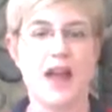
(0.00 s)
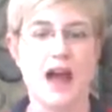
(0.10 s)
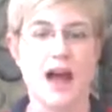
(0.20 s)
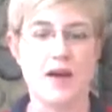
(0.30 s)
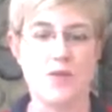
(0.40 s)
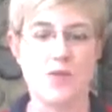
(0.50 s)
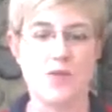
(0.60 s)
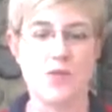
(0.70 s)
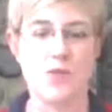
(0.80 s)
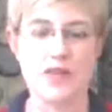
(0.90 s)

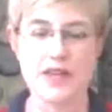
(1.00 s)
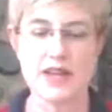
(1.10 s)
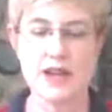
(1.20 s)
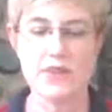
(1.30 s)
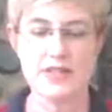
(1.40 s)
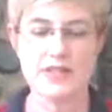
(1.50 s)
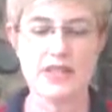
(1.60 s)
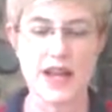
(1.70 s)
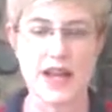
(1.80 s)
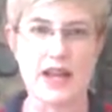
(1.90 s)
One thing I will
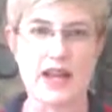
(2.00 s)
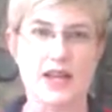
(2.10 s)
say,